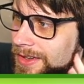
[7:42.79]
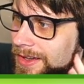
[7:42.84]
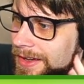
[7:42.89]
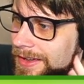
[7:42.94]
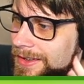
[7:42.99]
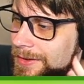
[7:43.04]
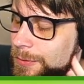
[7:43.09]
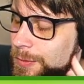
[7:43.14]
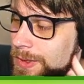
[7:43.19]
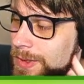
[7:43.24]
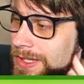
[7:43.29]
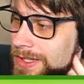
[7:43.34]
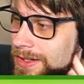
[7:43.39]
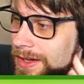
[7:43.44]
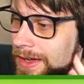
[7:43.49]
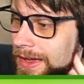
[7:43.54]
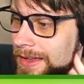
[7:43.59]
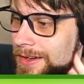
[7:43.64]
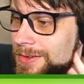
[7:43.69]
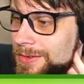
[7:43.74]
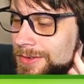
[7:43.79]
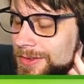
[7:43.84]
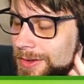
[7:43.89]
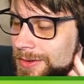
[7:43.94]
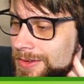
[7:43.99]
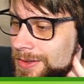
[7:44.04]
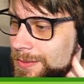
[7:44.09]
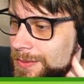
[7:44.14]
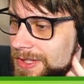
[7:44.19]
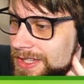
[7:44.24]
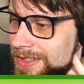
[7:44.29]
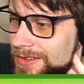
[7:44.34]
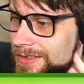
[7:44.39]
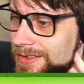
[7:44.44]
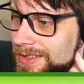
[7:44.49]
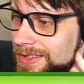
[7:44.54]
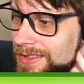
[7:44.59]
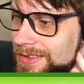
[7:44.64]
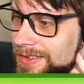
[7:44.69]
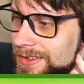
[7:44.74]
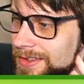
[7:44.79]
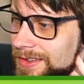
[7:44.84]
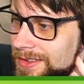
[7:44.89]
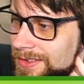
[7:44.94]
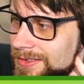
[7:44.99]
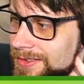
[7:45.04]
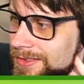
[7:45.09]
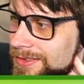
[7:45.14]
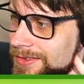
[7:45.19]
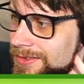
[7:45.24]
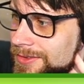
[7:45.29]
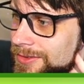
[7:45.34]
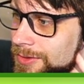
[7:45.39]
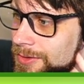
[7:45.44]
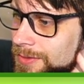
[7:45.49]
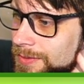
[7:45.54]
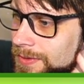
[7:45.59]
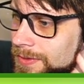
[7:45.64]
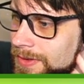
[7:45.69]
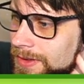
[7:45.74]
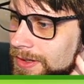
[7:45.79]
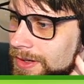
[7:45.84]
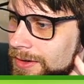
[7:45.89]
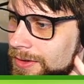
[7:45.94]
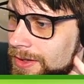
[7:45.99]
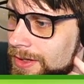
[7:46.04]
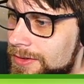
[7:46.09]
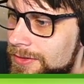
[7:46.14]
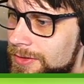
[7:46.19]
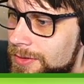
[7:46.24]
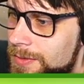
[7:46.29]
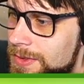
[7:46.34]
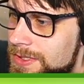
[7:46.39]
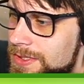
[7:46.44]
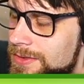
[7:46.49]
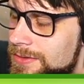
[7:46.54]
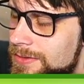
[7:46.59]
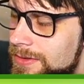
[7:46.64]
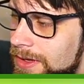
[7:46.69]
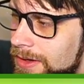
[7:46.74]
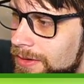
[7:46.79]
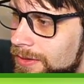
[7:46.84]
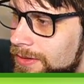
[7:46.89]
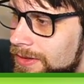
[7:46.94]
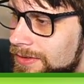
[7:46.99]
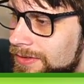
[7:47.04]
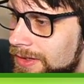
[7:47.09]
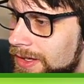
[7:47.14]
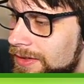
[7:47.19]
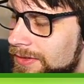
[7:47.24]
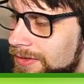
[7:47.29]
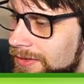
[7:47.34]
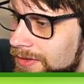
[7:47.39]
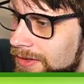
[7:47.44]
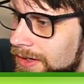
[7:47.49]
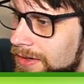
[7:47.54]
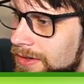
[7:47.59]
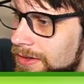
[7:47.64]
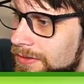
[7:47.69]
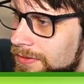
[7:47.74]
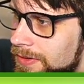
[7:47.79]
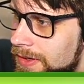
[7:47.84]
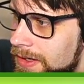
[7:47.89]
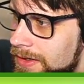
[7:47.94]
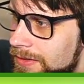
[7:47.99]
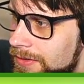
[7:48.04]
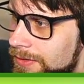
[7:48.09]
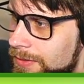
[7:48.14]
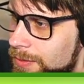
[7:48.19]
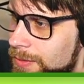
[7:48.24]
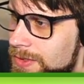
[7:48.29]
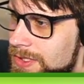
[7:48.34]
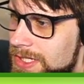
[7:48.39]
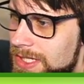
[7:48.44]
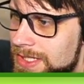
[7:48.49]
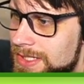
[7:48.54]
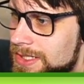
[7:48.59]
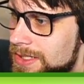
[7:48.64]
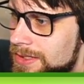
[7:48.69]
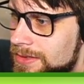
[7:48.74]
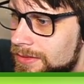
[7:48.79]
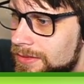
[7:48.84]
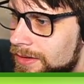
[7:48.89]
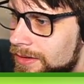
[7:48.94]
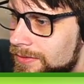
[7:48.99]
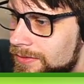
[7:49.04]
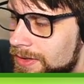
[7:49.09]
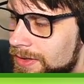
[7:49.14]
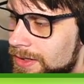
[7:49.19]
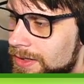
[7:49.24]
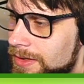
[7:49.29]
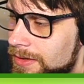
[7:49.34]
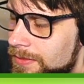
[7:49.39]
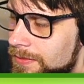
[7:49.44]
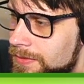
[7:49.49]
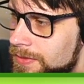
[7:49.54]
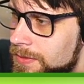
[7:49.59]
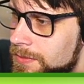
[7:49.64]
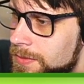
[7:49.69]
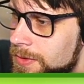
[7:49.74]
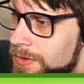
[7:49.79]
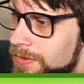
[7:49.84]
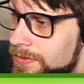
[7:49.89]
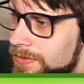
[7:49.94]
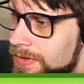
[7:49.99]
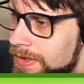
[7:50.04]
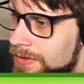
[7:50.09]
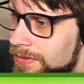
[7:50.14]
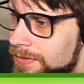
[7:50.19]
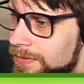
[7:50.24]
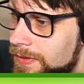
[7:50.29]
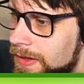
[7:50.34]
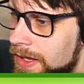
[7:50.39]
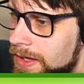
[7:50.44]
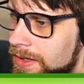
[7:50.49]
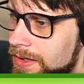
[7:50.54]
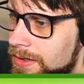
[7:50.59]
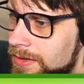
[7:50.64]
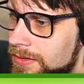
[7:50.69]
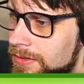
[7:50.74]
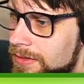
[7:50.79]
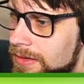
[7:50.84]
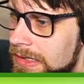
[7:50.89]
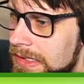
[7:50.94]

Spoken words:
I don't know that we could get this, truthfully. Okay, so we do know it's got Scary Face, which isn't a very helpful move. That's fine.